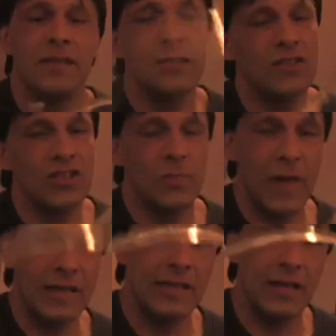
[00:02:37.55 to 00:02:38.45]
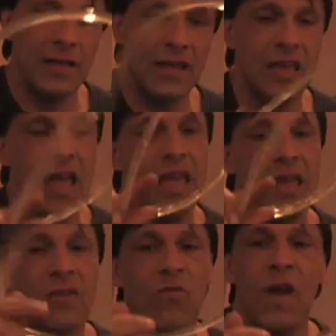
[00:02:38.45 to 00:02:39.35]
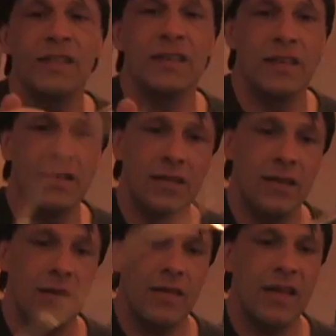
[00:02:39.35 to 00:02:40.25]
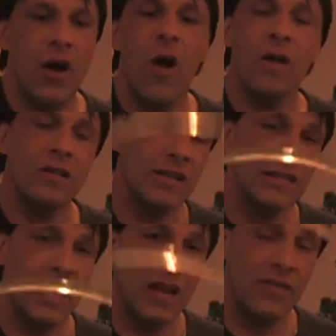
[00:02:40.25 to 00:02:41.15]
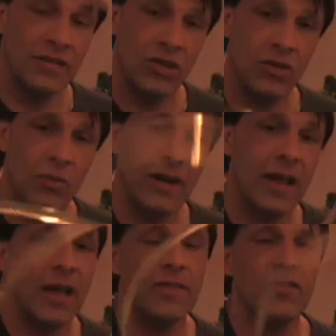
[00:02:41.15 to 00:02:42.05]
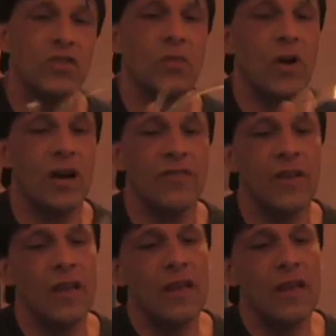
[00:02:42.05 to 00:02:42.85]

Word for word: This is just basically a resin that hardened inside of a tube, and I cut the tube off.